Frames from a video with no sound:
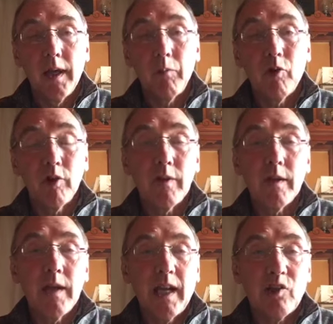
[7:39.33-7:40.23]
It was only
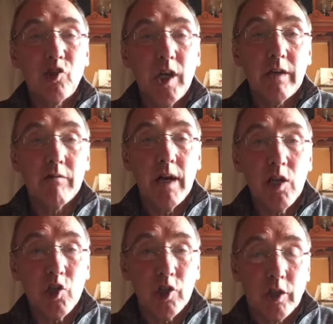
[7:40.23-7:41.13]
the next
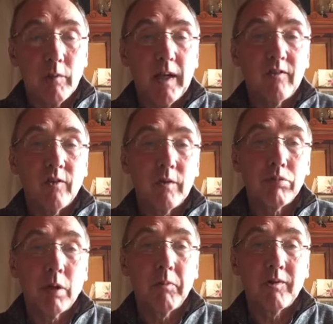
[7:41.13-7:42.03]
generation who entered the
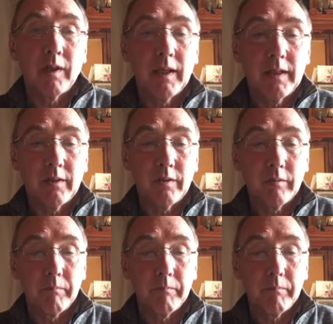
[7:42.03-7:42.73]
Promised Land